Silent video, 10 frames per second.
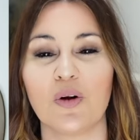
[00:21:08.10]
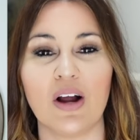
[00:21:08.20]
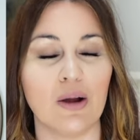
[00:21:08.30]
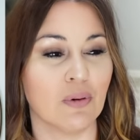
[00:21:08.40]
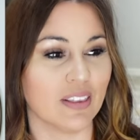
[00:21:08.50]
or
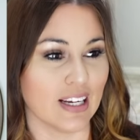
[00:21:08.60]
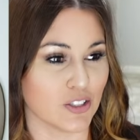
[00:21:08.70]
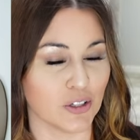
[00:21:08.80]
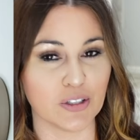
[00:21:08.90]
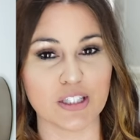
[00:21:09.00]
I want that
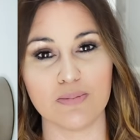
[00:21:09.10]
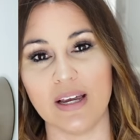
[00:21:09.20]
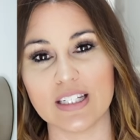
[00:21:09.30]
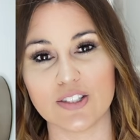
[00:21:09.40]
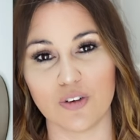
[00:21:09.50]
darker
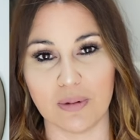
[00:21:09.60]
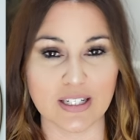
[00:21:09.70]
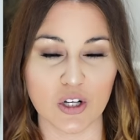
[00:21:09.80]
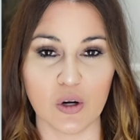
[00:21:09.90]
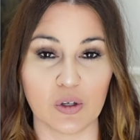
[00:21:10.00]
space for my
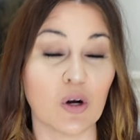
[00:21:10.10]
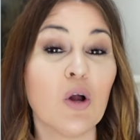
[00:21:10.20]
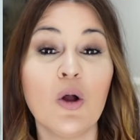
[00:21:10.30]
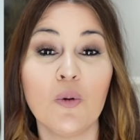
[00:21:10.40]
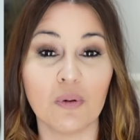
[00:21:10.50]
daughter.
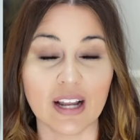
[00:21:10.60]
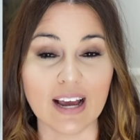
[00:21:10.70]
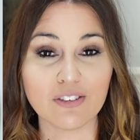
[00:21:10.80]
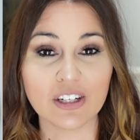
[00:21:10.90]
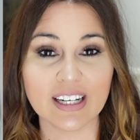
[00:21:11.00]

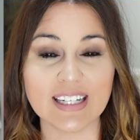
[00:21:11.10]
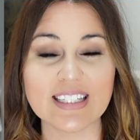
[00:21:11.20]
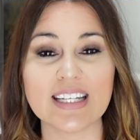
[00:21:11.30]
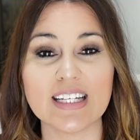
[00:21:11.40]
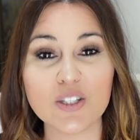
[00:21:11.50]
Whatever it
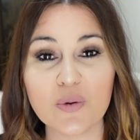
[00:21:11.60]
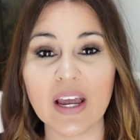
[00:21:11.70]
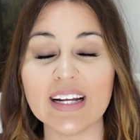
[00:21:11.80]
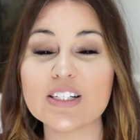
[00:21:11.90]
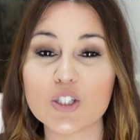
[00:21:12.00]
is, it's
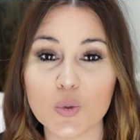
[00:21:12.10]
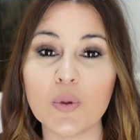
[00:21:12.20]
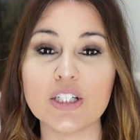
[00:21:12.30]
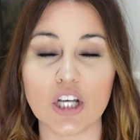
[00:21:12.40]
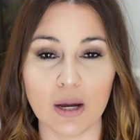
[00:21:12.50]
okay to
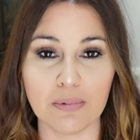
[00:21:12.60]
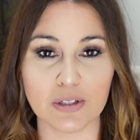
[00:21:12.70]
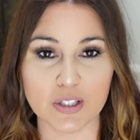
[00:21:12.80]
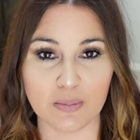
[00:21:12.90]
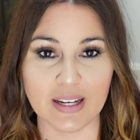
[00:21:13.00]
switch up your
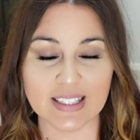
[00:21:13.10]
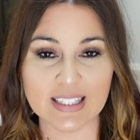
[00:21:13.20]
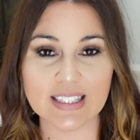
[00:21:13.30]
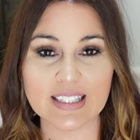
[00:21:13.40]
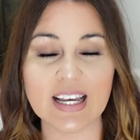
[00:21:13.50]

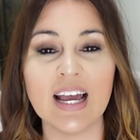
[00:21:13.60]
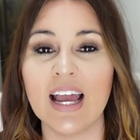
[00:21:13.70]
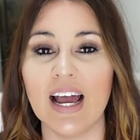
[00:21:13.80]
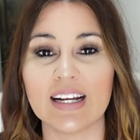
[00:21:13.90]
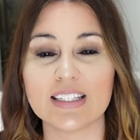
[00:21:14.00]
spaces
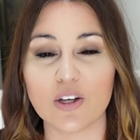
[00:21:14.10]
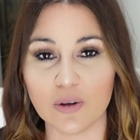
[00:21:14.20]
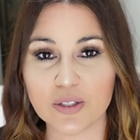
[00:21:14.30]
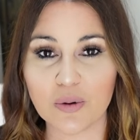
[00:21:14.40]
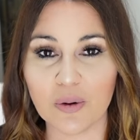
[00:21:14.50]
and it's
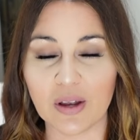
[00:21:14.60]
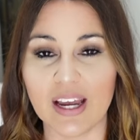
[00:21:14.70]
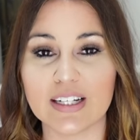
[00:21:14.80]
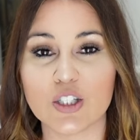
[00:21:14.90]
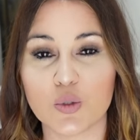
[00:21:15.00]
also
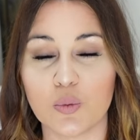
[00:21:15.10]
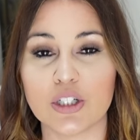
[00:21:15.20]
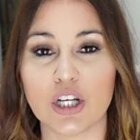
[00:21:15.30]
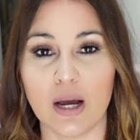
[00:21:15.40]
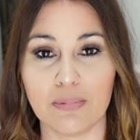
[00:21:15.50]
okay to
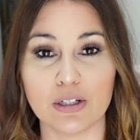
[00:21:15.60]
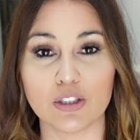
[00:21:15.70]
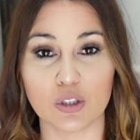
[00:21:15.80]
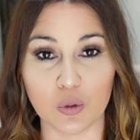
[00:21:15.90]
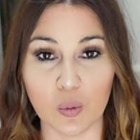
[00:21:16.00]
switch up your
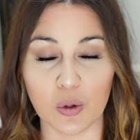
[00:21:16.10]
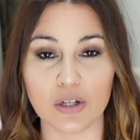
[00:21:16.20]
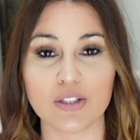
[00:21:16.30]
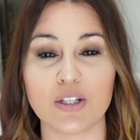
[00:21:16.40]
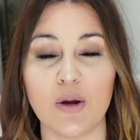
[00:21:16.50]
decor.
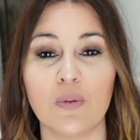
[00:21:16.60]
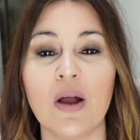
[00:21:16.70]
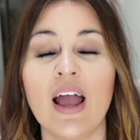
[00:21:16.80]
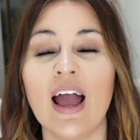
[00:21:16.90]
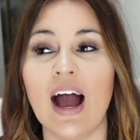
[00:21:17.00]
So
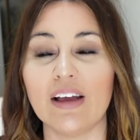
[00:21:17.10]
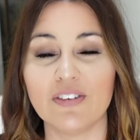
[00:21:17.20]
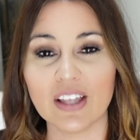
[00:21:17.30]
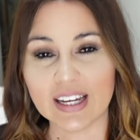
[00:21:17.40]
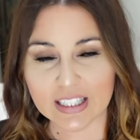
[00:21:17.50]
I
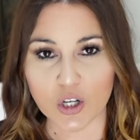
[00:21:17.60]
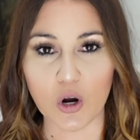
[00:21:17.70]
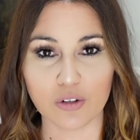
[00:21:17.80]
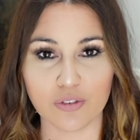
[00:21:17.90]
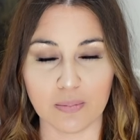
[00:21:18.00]
feel like it's
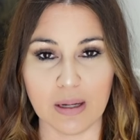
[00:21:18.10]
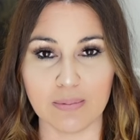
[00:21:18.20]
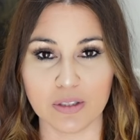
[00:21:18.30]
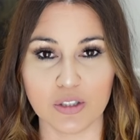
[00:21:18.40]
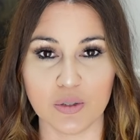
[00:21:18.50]
hard for
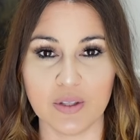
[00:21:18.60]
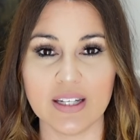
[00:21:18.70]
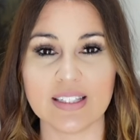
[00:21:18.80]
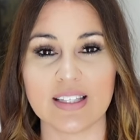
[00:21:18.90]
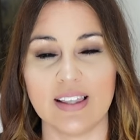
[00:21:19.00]
people to do
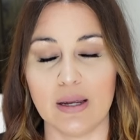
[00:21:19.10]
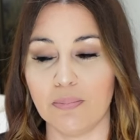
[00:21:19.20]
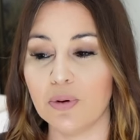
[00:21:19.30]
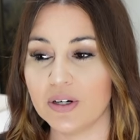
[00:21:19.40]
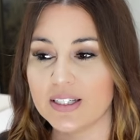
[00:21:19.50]
this. They
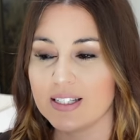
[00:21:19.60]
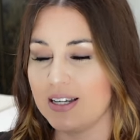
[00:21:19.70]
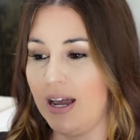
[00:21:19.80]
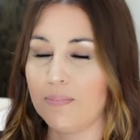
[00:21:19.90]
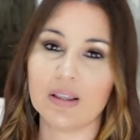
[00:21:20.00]
put
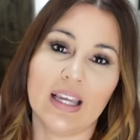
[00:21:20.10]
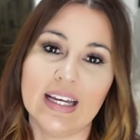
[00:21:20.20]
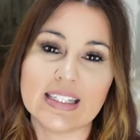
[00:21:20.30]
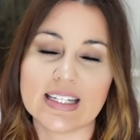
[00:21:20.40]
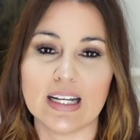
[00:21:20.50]
a
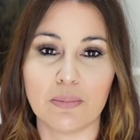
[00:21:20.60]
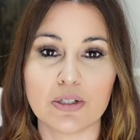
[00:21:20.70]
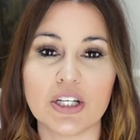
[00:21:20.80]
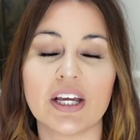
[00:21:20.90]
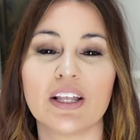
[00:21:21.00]
plant in a
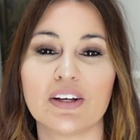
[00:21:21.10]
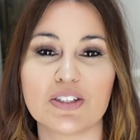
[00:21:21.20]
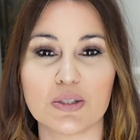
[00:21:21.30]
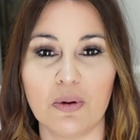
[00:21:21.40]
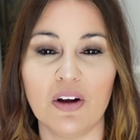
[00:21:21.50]
particular
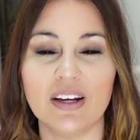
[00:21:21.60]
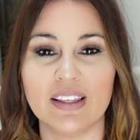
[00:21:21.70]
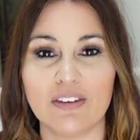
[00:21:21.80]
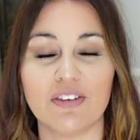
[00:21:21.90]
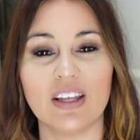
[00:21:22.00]
spot and
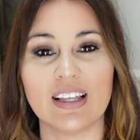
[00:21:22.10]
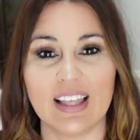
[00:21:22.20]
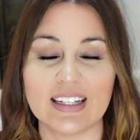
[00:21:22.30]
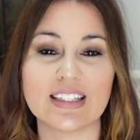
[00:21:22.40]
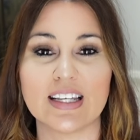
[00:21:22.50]
they feel like
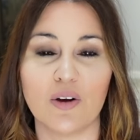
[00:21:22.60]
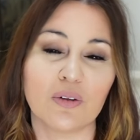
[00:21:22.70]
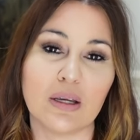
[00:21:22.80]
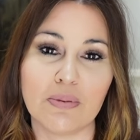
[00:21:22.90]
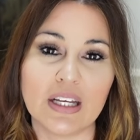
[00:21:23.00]
that's the
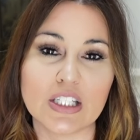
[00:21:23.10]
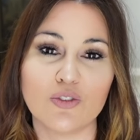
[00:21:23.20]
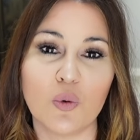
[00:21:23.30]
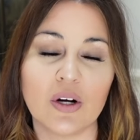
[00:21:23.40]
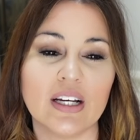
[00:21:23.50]
only place
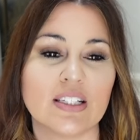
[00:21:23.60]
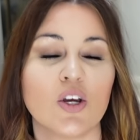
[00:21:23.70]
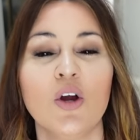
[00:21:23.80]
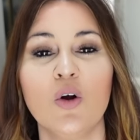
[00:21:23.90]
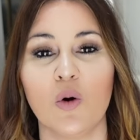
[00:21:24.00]
for it
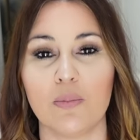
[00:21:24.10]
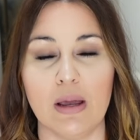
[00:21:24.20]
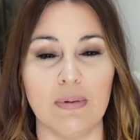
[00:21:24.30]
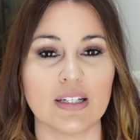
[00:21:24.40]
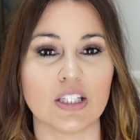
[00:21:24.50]
or
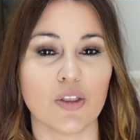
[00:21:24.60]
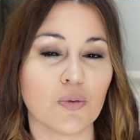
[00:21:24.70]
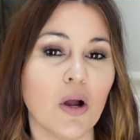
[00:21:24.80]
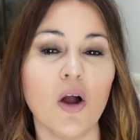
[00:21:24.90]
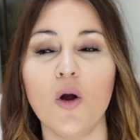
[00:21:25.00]
maybe it's a
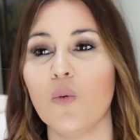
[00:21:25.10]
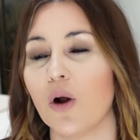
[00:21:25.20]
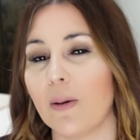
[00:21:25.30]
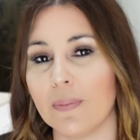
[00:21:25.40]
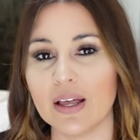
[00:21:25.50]
throw
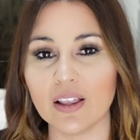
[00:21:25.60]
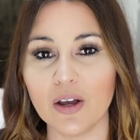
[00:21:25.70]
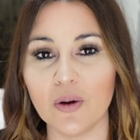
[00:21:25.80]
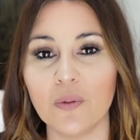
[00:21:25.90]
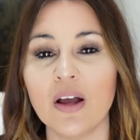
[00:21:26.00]
or a
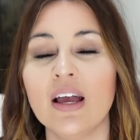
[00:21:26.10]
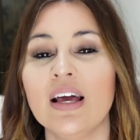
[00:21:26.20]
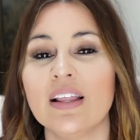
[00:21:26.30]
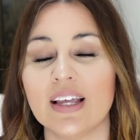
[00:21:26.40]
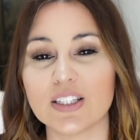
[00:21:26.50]
pillow.
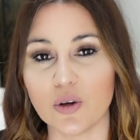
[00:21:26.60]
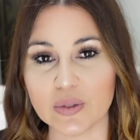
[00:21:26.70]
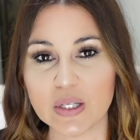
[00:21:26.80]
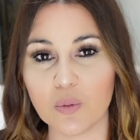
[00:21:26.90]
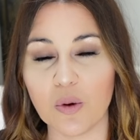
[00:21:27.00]
That's
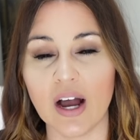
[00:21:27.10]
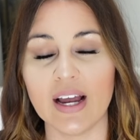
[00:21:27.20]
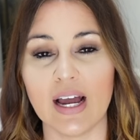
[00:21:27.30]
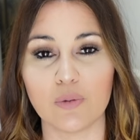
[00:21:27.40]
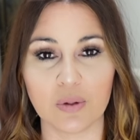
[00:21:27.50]
also why
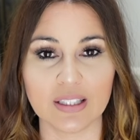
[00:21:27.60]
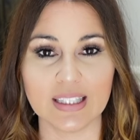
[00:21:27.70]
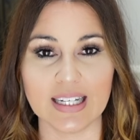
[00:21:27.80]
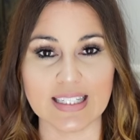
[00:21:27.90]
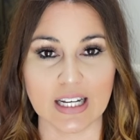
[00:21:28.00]
I really
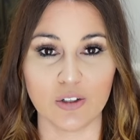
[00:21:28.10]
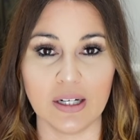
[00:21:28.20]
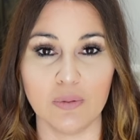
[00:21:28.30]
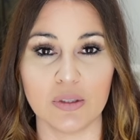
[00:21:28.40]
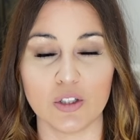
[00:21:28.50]
like
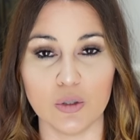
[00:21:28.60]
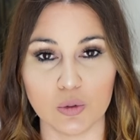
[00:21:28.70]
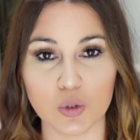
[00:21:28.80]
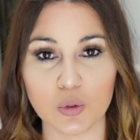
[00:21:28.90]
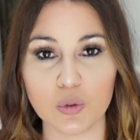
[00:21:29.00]
decorating with
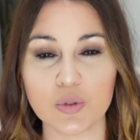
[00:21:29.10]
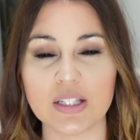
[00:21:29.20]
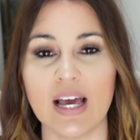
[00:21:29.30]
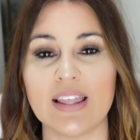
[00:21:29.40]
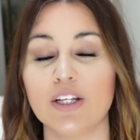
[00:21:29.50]
neutrals
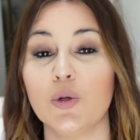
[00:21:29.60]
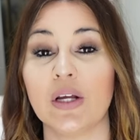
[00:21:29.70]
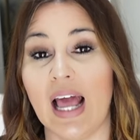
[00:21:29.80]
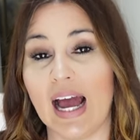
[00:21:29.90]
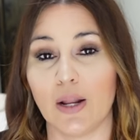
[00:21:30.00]
and then you
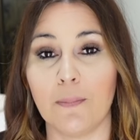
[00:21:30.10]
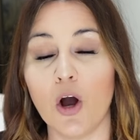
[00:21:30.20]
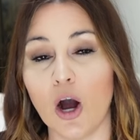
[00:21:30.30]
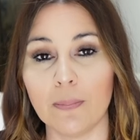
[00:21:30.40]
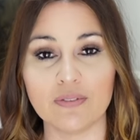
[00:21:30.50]
can add a
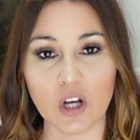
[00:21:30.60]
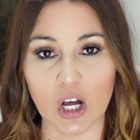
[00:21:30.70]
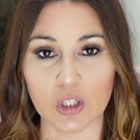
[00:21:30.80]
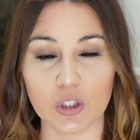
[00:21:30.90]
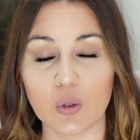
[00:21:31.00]
pop of
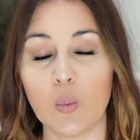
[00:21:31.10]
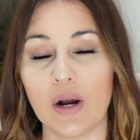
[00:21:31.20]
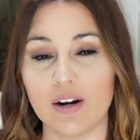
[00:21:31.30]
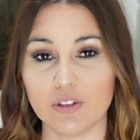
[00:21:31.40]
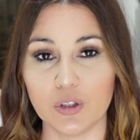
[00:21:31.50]
color
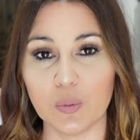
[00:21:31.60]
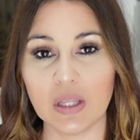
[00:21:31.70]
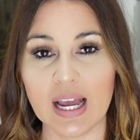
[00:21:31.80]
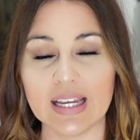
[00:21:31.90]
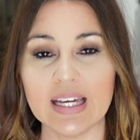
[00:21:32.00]
wherever you
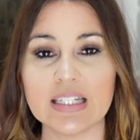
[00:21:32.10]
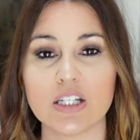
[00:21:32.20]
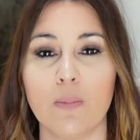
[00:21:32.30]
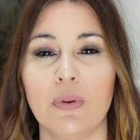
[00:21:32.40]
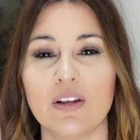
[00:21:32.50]
like it.
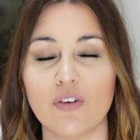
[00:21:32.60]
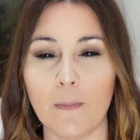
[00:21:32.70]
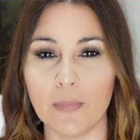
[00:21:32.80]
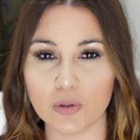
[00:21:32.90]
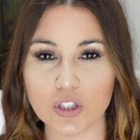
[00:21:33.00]
But if
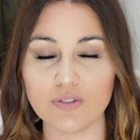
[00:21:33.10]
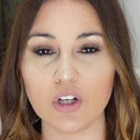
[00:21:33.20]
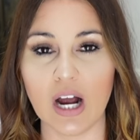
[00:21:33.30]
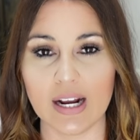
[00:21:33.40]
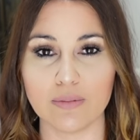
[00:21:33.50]
most of
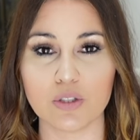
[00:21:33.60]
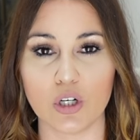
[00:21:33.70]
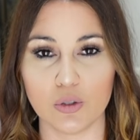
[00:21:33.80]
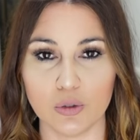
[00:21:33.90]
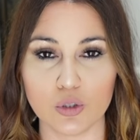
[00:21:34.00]
your items
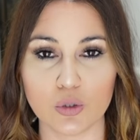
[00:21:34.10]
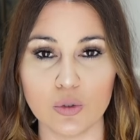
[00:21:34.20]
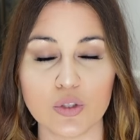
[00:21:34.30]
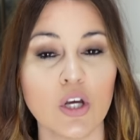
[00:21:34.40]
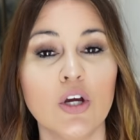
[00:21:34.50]
are neutrals,